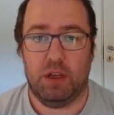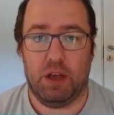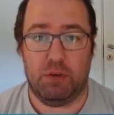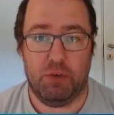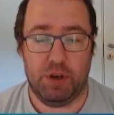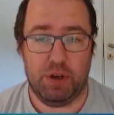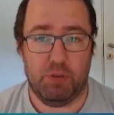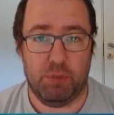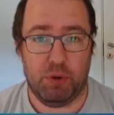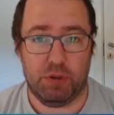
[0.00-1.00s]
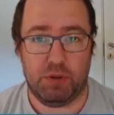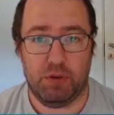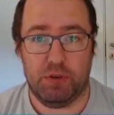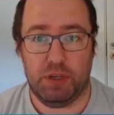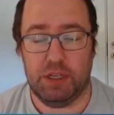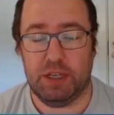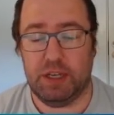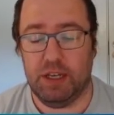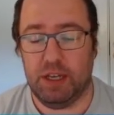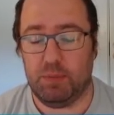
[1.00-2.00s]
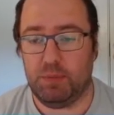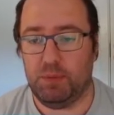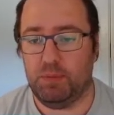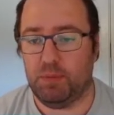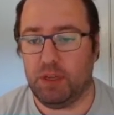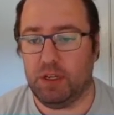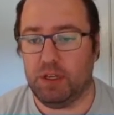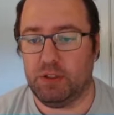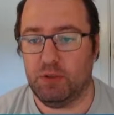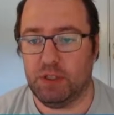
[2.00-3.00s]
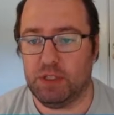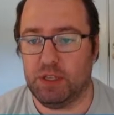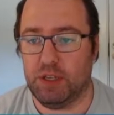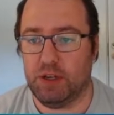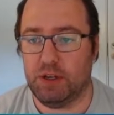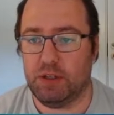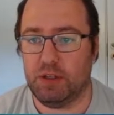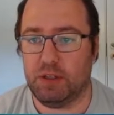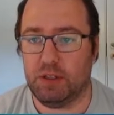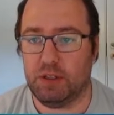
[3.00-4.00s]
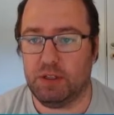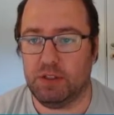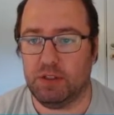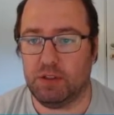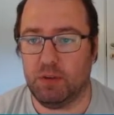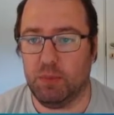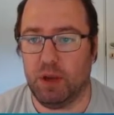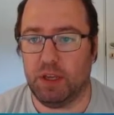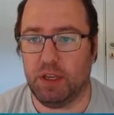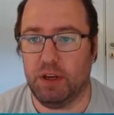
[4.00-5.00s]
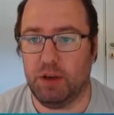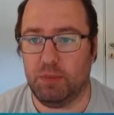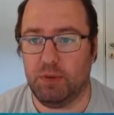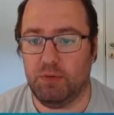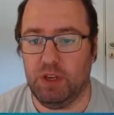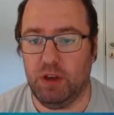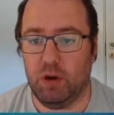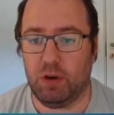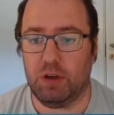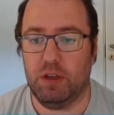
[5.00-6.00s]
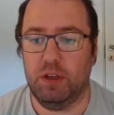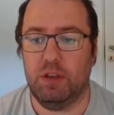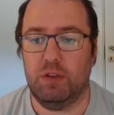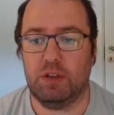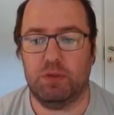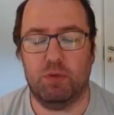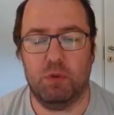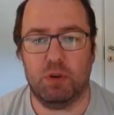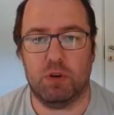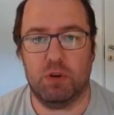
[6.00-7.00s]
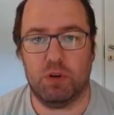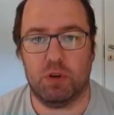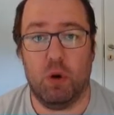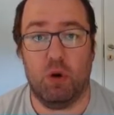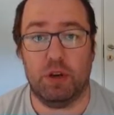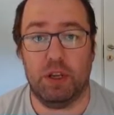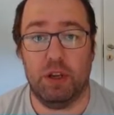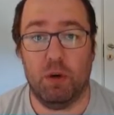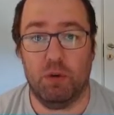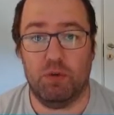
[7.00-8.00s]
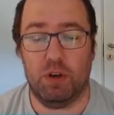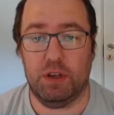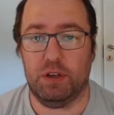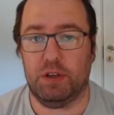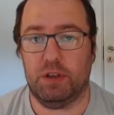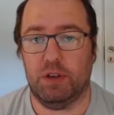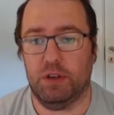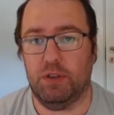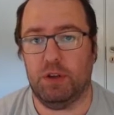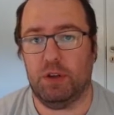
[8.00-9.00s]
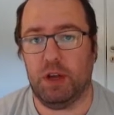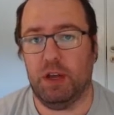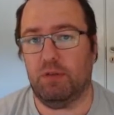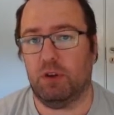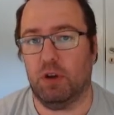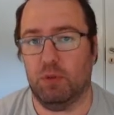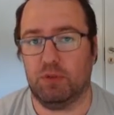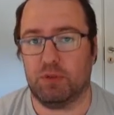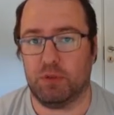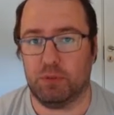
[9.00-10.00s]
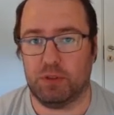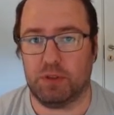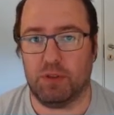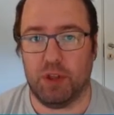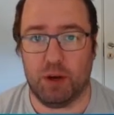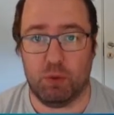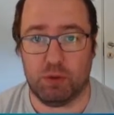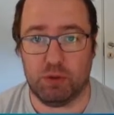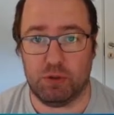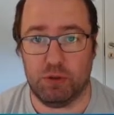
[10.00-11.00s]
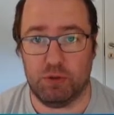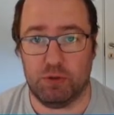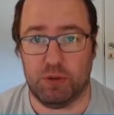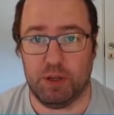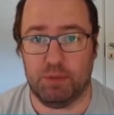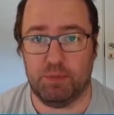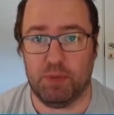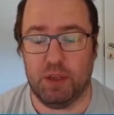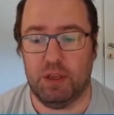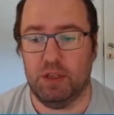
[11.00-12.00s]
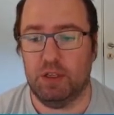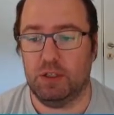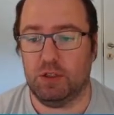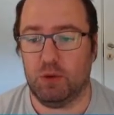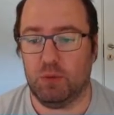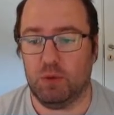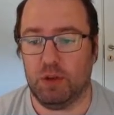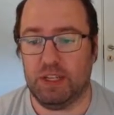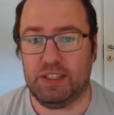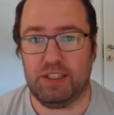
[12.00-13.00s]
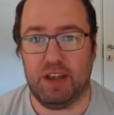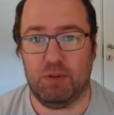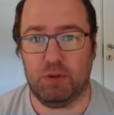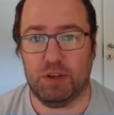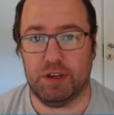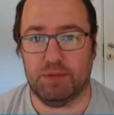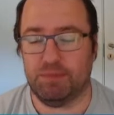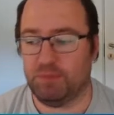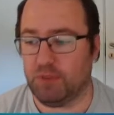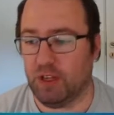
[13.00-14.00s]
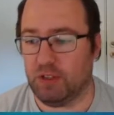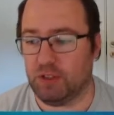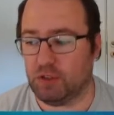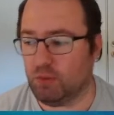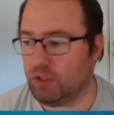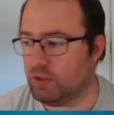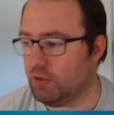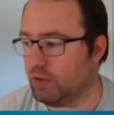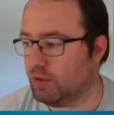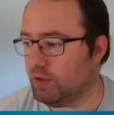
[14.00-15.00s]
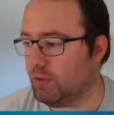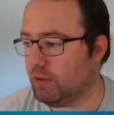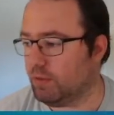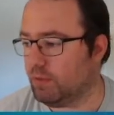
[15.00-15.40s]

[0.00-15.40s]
I created a repository in GitHub, and as you can see here, it's just on my GitHub vlog. There's a folder called RKE Offline, and in there I have a couple of scripts that I want to show you today. So let's have a look at it. I'll just switch to the terminal.